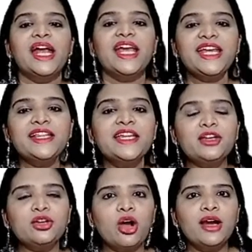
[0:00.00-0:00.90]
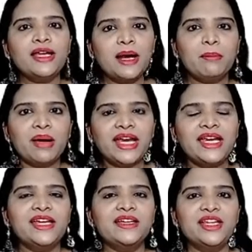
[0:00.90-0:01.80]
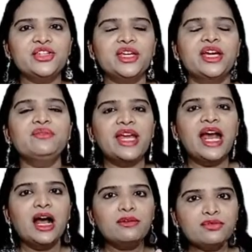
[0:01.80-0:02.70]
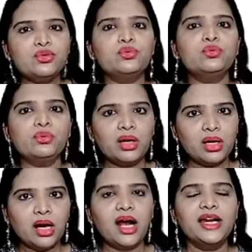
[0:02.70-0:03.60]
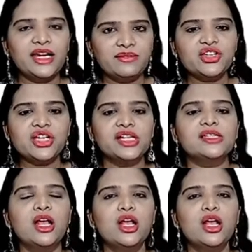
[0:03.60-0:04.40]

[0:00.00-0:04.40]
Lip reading: in the non-combining region, we have two divisions.